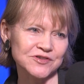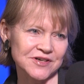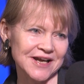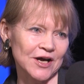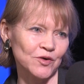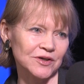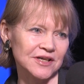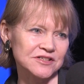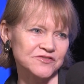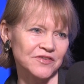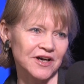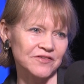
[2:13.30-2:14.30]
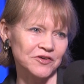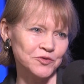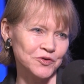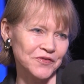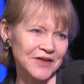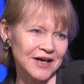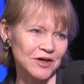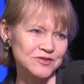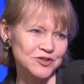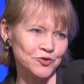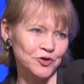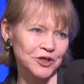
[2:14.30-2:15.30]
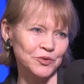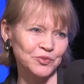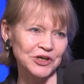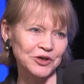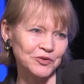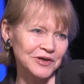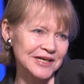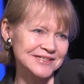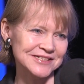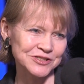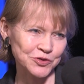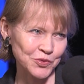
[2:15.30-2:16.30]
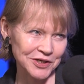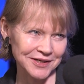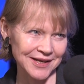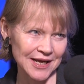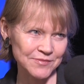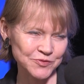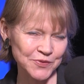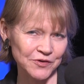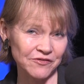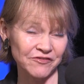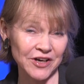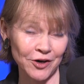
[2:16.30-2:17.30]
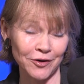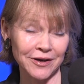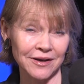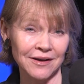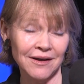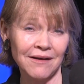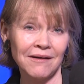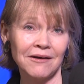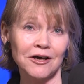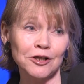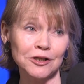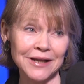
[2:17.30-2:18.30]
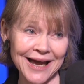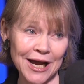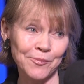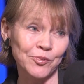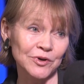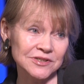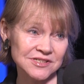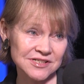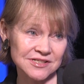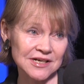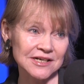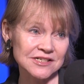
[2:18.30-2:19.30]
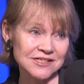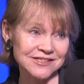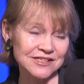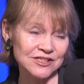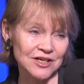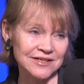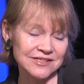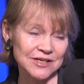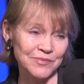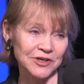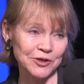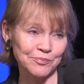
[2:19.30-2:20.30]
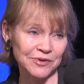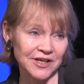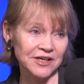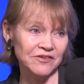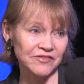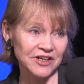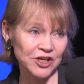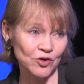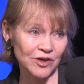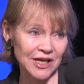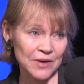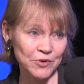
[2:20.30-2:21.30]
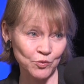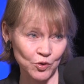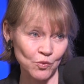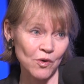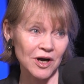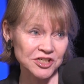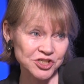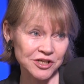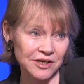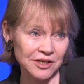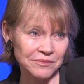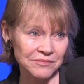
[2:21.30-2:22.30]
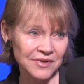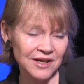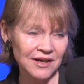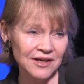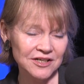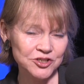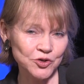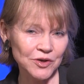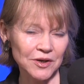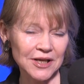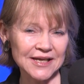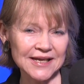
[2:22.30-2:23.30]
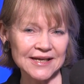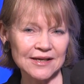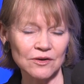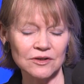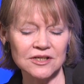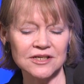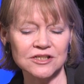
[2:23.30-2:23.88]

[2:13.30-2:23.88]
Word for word: person out gets five hundred thousand, or he recreates Squid Games. I mean, they're very elaborate stunts. This is not somebody playing a video game and we're watching him do it